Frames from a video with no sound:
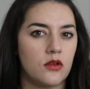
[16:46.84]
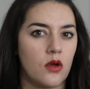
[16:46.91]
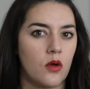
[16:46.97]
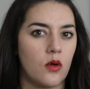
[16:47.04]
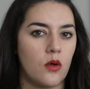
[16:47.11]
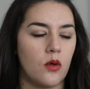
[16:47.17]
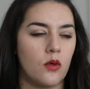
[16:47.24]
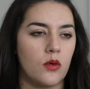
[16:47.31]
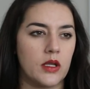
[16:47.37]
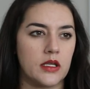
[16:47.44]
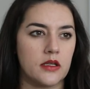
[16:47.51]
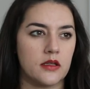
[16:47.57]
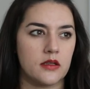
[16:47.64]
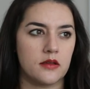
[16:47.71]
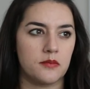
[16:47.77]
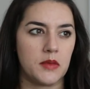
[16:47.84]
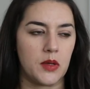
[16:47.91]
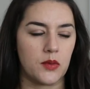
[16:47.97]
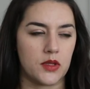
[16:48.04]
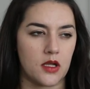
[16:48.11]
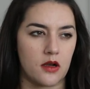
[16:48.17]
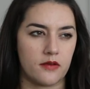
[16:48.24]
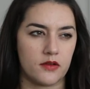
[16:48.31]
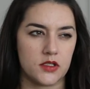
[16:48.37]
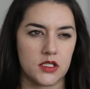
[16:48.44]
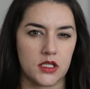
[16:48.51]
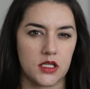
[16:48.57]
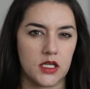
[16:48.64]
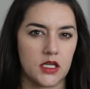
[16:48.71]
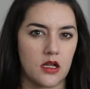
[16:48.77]
go and meet with our
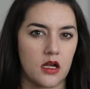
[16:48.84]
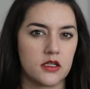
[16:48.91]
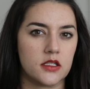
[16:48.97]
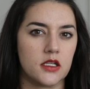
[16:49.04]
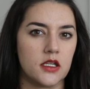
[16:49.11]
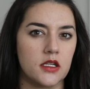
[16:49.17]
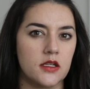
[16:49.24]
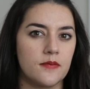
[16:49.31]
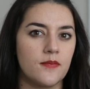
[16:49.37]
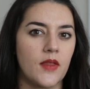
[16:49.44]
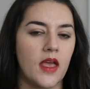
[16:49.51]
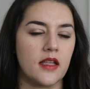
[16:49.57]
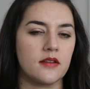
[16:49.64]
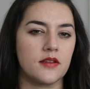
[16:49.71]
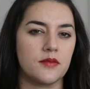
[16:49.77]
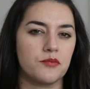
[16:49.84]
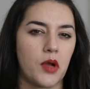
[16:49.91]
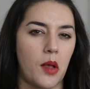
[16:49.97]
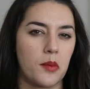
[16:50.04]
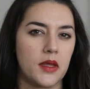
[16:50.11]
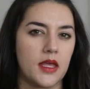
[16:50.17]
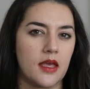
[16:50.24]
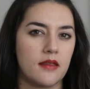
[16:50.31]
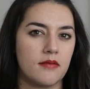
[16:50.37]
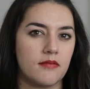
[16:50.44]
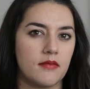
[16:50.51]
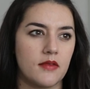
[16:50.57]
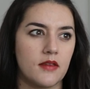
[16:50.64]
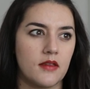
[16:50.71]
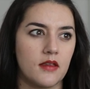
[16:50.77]
fertility doctor and probably get
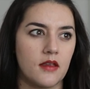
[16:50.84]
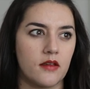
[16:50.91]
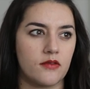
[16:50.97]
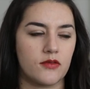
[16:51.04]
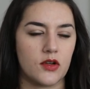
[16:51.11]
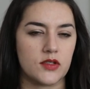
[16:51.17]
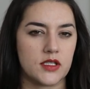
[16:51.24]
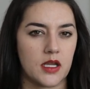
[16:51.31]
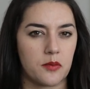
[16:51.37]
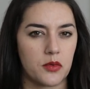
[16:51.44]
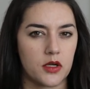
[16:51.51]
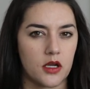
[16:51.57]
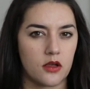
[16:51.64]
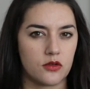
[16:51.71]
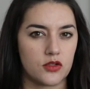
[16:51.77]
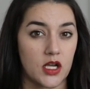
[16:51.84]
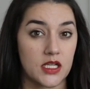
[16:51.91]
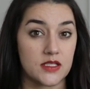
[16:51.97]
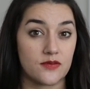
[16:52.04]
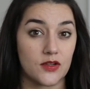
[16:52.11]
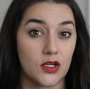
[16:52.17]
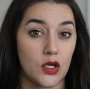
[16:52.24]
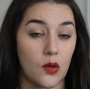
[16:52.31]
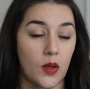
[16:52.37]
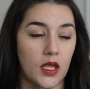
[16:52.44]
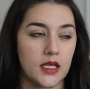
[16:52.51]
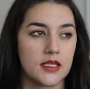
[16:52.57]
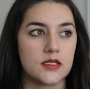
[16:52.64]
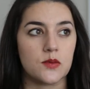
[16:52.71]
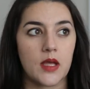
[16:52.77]
a frozen embryo transfer
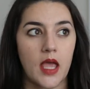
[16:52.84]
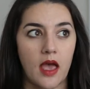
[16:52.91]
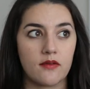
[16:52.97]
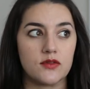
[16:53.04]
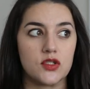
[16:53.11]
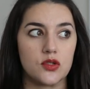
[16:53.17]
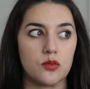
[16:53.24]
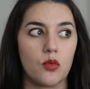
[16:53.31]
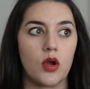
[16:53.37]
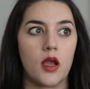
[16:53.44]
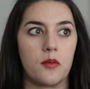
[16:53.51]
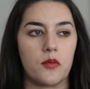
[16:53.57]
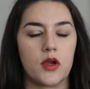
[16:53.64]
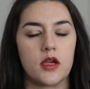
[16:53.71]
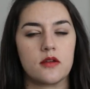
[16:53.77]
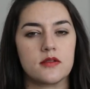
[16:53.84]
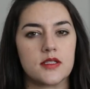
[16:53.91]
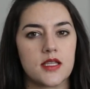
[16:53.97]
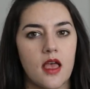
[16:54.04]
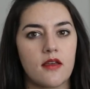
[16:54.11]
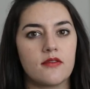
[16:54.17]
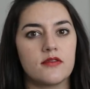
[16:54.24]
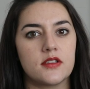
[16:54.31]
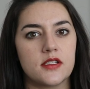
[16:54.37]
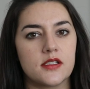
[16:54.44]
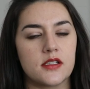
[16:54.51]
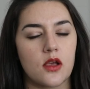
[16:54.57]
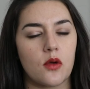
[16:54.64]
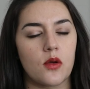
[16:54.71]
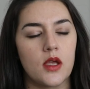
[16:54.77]
going, because we have 2 more embryos left,
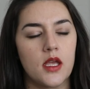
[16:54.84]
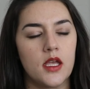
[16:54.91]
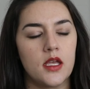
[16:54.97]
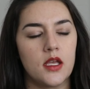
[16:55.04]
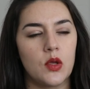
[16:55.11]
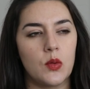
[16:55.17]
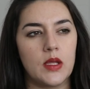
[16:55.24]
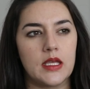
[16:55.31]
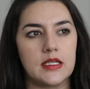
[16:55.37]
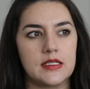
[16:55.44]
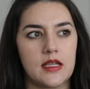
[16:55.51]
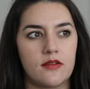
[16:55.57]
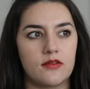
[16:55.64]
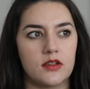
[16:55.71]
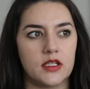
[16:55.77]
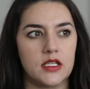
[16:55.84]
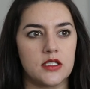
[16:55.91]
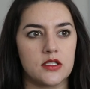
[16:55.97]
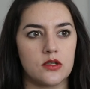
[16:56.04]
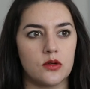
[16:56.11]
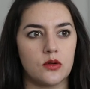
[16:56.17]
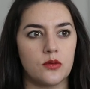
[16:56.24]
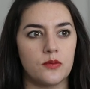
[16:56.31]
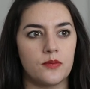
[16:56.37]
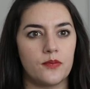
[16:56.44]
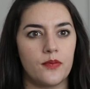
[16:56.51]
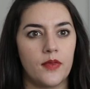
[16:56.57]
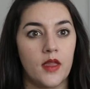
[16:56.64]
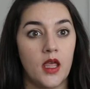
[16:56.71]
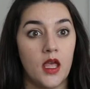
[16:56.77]
so we can definitely do
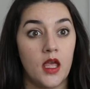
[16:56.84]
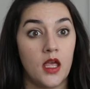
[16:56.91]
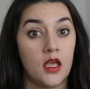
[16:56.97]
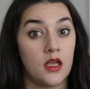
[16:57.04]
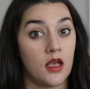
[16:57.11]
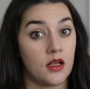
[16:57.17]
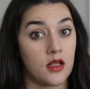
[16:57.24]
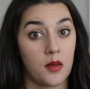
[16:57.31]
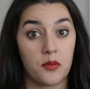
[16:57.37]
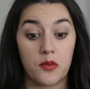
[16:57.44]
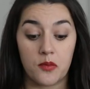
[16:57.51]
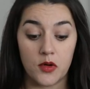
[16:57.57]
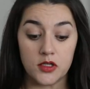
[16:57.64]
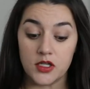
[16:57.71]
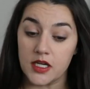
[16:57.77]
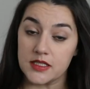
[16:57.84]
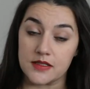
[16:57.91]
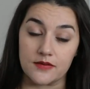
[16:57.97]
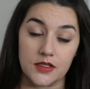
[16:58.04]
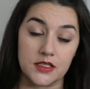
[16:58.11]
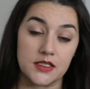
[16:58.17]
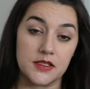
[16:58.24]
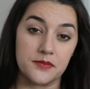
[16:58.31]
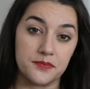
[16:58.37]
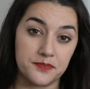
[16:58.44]
a couple more transfers.